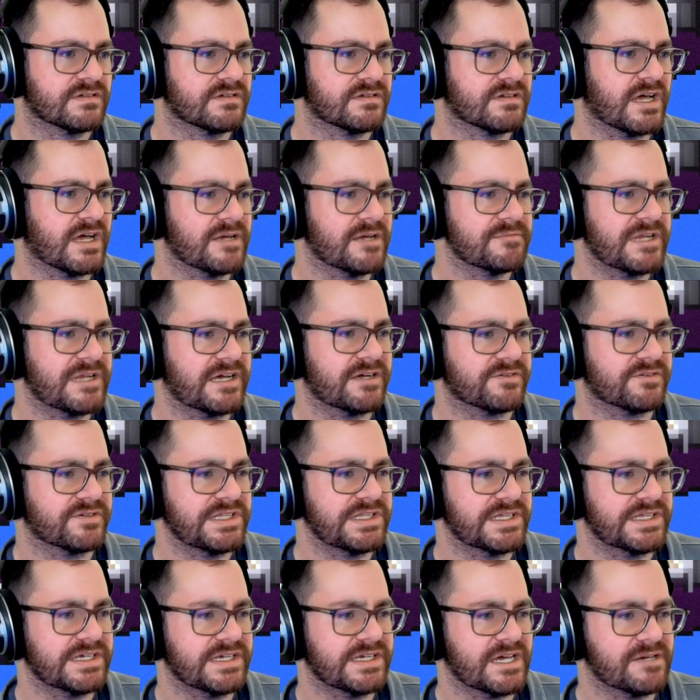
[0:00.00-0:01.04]
I'm
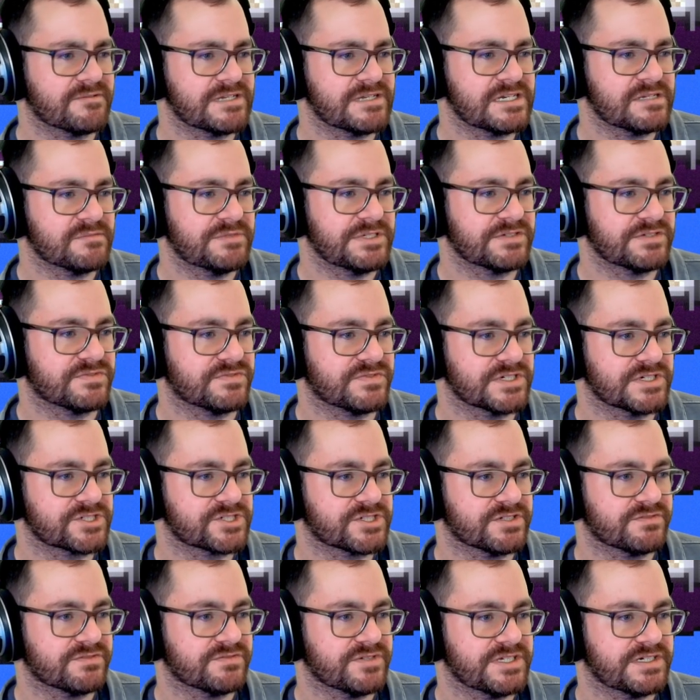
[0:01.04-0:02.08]
not a big
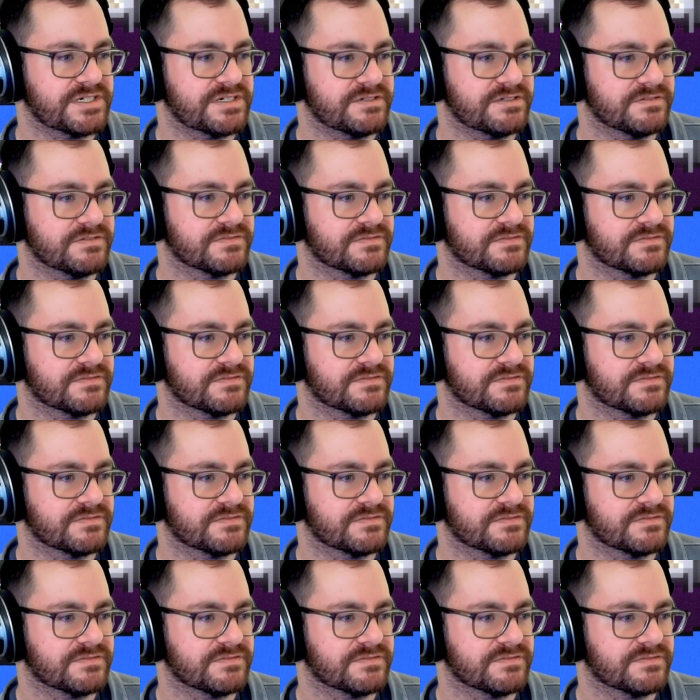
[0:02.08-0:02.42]
fiction reader.